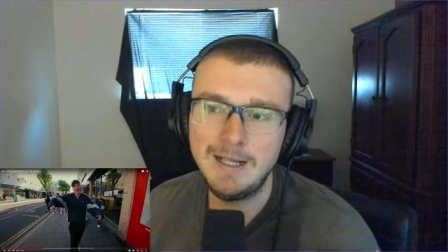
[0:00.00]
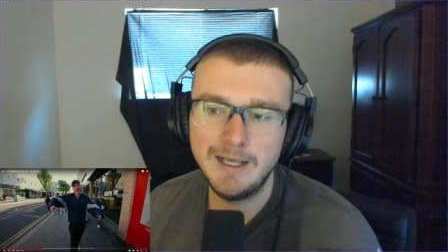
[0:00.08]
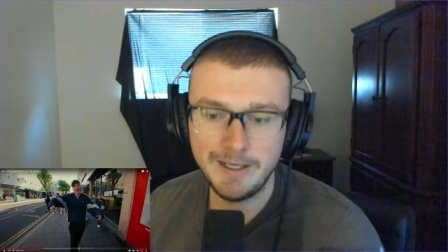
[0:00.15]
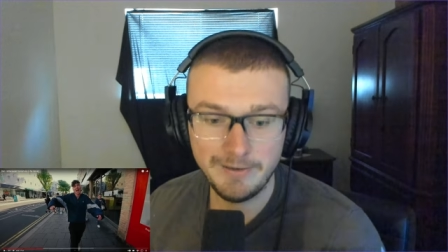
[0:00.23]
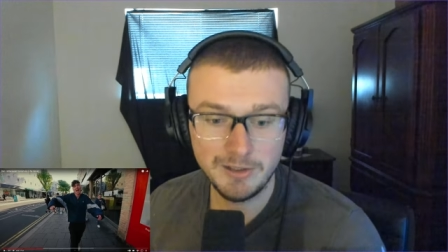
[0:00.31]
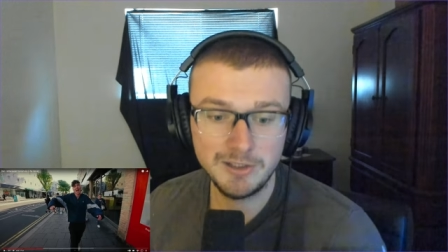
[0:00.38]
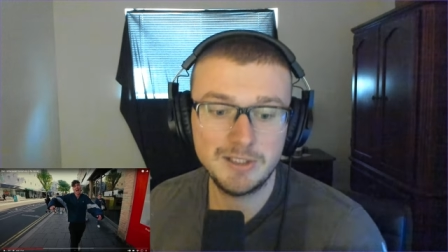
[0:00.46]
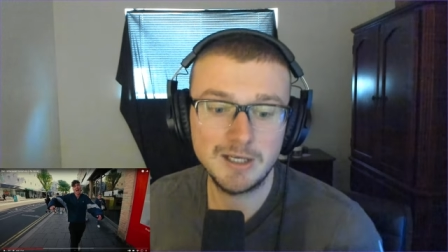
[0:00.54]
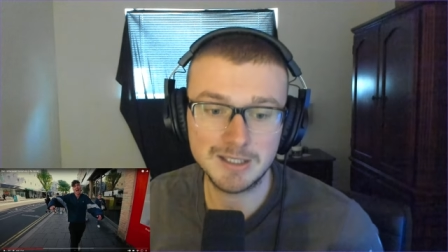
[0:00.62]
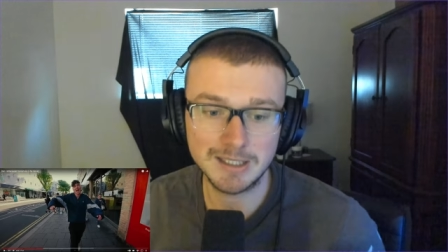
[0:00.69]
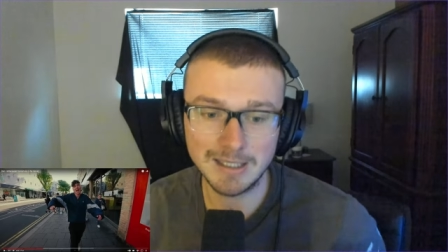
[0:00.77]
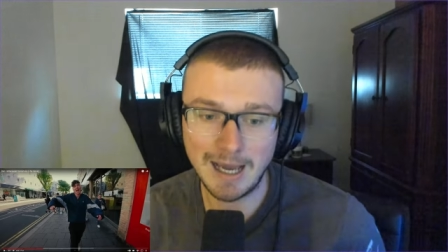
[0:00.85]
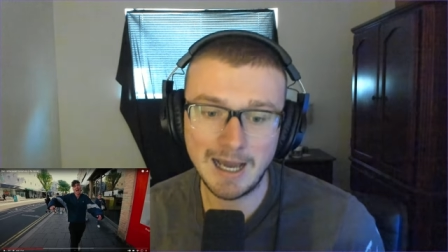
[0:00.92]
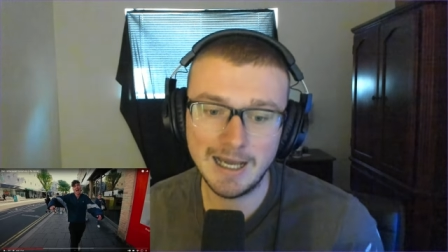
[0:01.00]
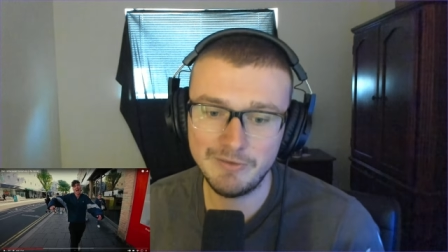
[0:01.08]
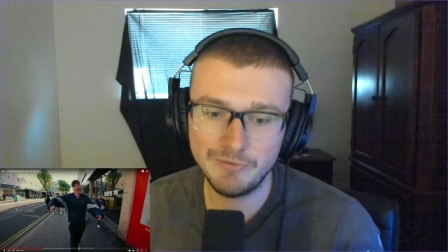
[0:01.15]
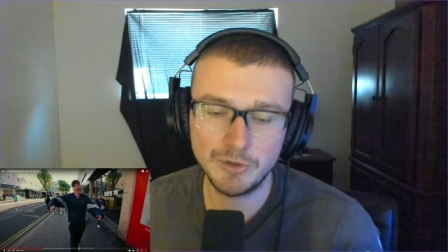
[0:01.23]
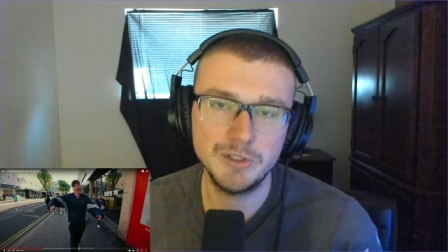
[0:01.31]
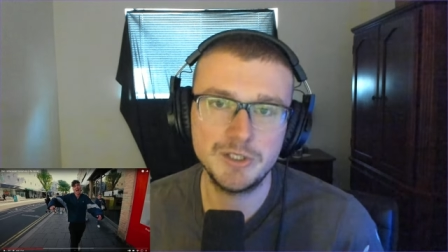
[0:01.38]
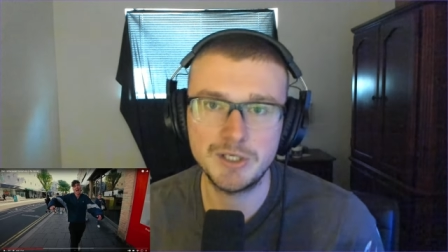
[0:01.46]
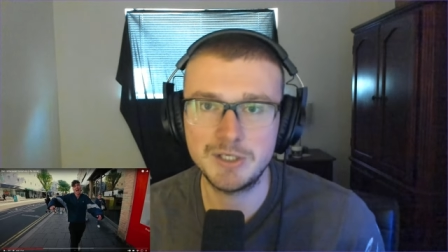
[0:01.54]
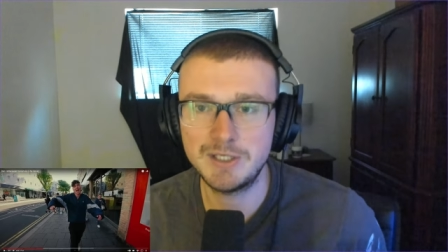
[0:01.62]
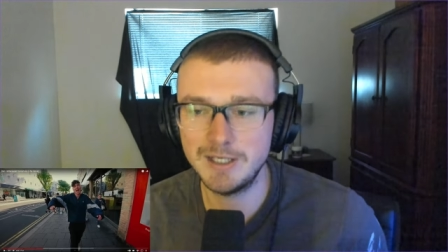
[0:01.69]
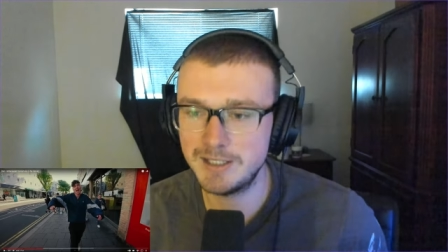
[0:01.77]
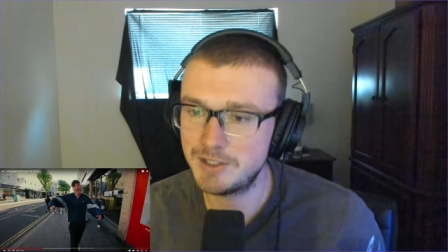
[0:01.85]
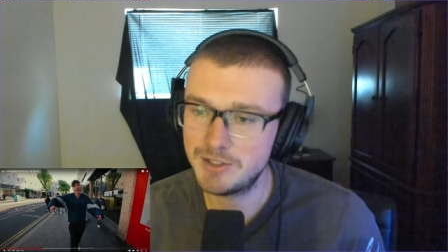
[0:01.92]
either does live or just
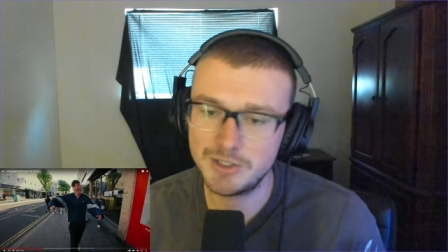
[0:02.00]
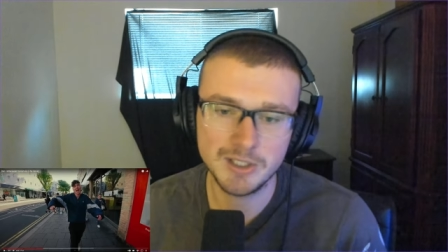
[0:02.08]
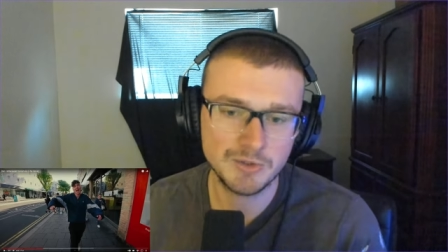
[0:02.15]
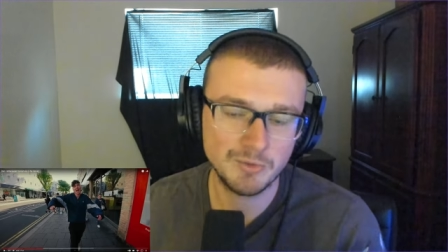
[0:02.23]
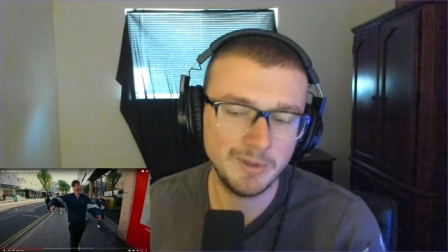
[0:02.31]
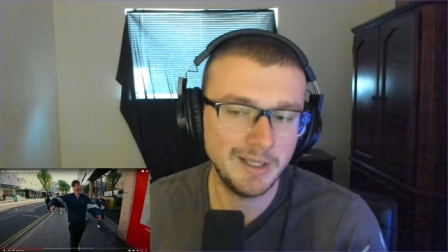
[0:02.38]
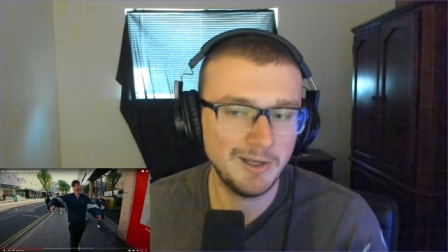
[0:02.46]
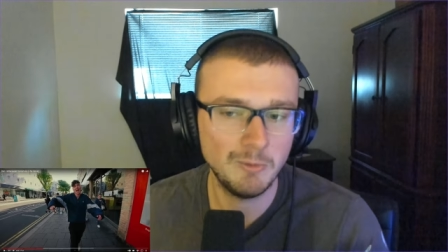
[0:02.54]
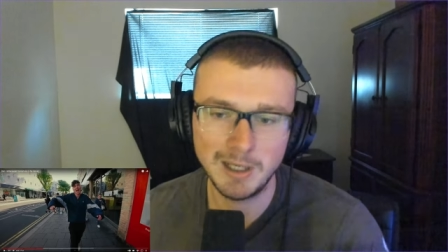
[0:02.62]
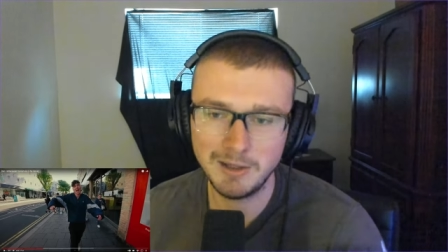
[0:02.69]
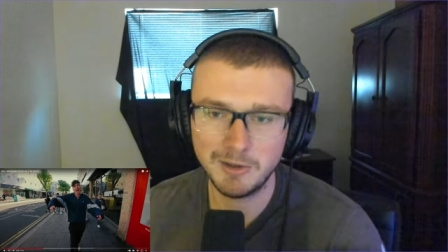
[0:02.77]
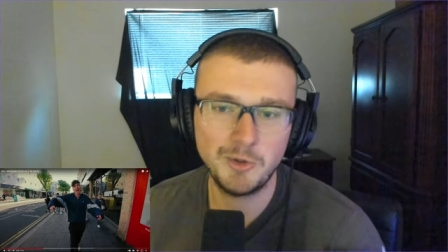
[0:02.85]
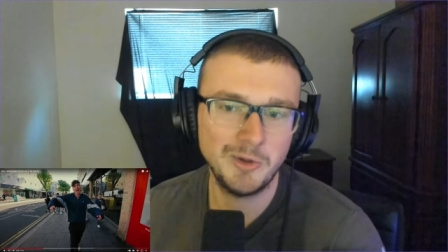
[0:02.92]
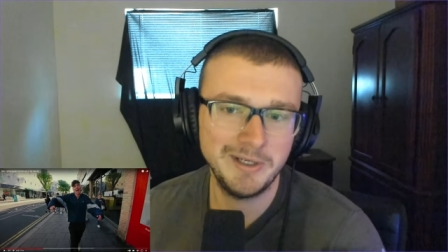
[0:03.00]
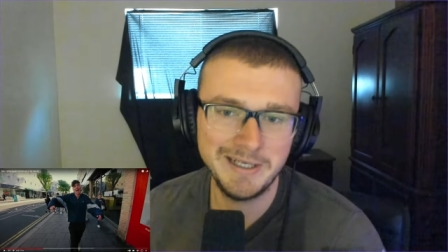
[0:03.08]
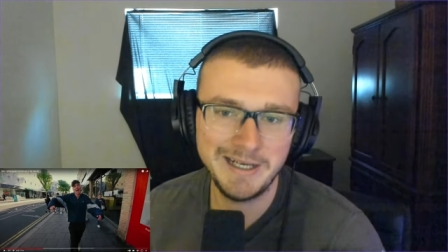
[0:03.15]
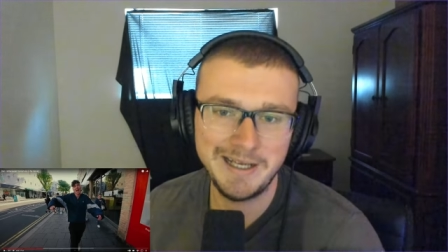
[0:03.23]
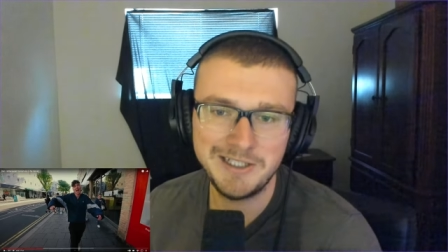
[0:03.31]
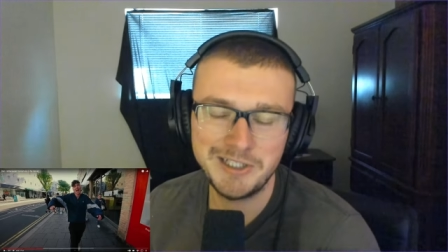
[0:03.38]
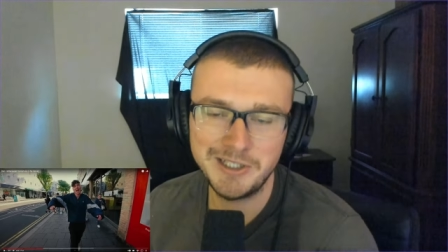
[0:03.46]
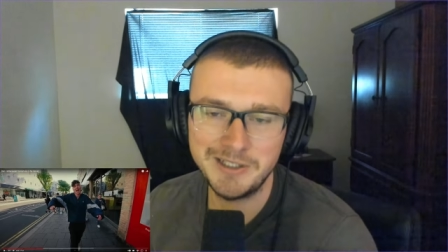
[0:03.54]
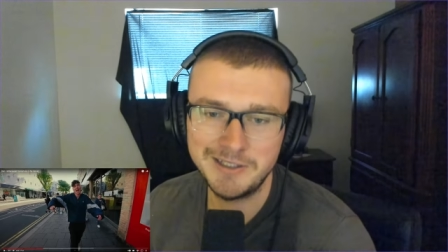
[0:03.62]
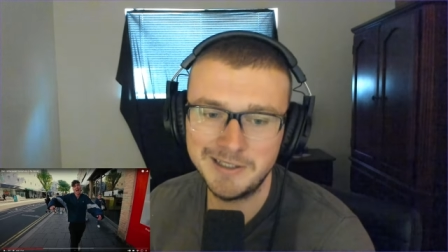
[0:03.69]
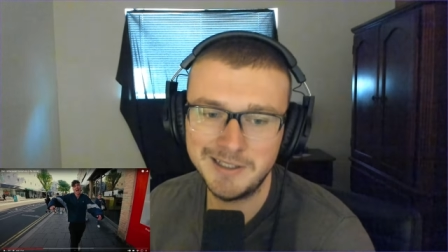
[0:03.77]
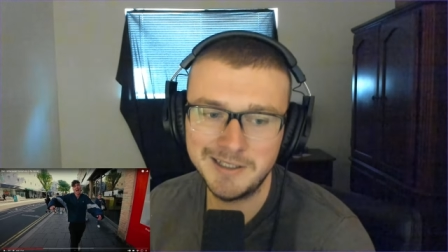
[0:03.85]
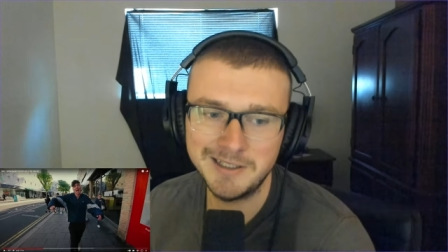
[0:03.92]
does does really well
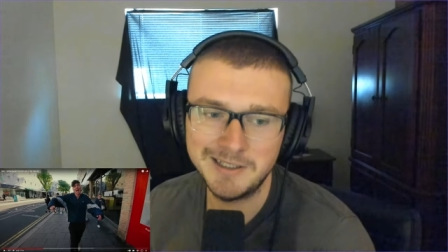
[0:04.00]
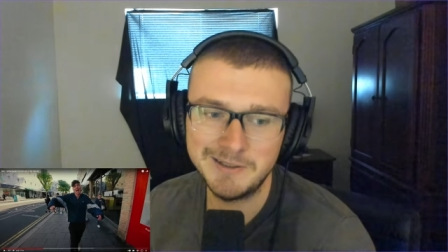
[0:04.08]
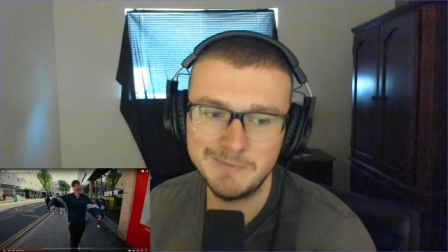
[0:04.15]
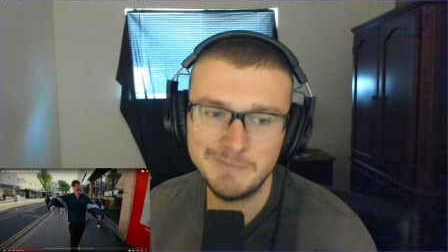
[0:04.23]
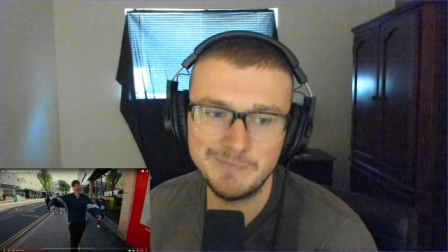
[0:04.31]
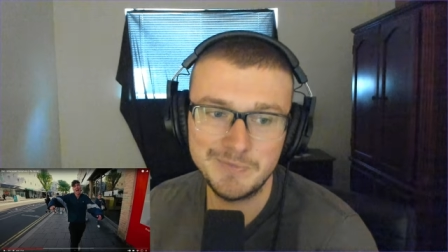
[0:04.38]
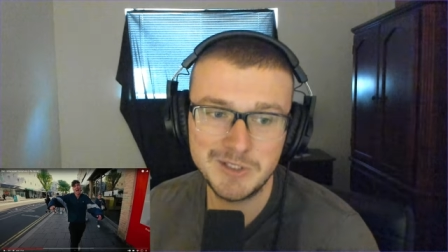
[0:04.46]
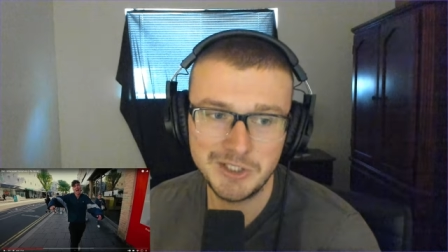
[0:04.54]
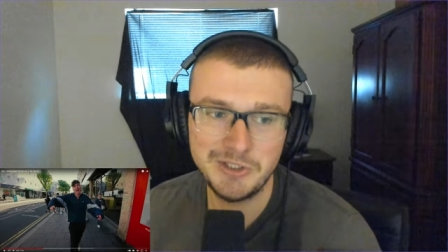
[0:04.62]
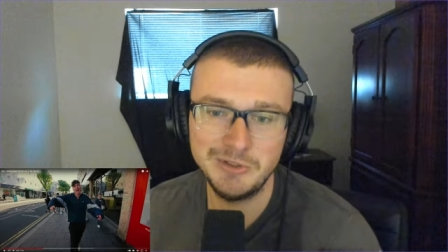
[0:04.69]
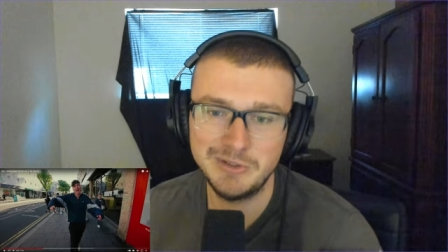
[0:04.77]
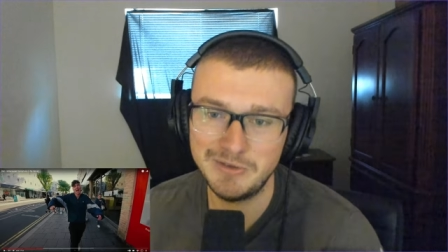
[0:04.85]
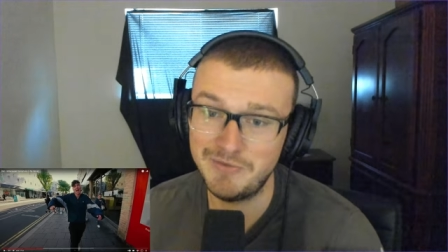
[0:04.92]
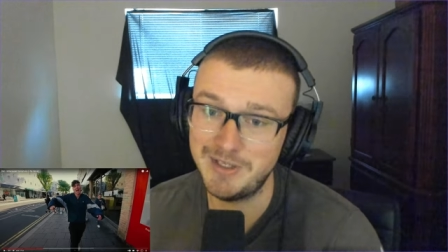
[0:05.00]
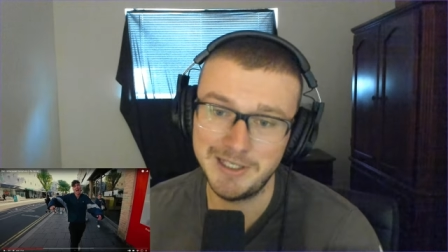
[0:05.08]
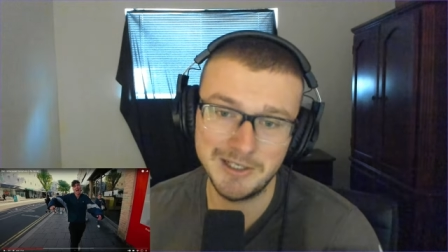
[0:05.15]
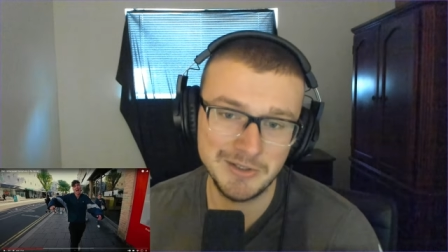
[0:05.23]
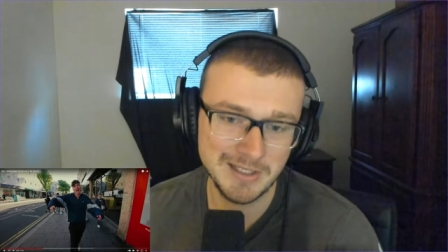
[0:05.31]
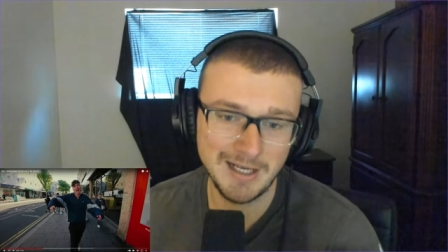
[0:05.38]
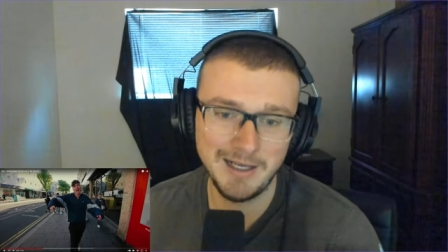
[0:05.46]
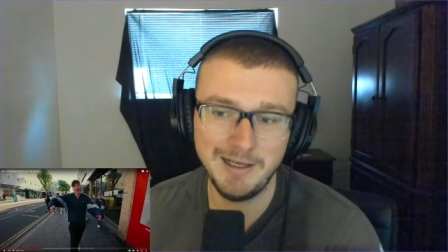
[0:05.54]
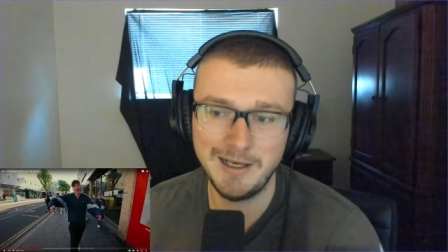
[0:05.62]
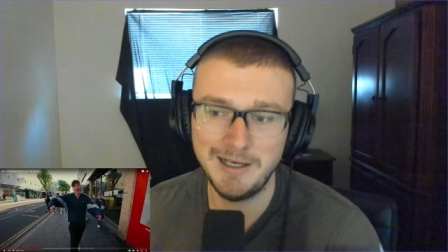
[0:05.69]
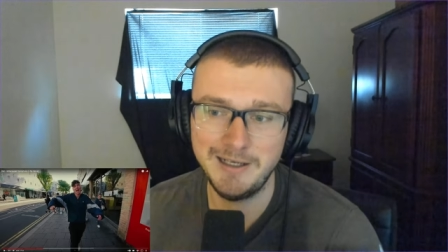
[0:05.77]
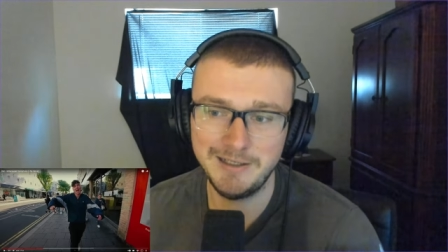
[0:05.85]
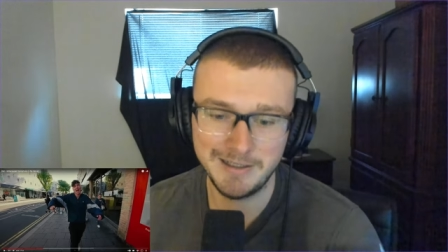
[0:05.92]
coordination um, to shoot the videos, and
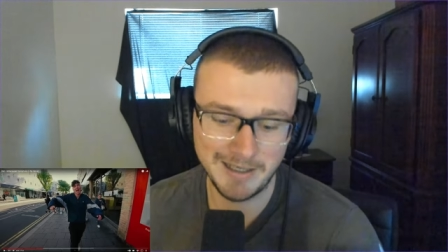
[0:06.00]
I,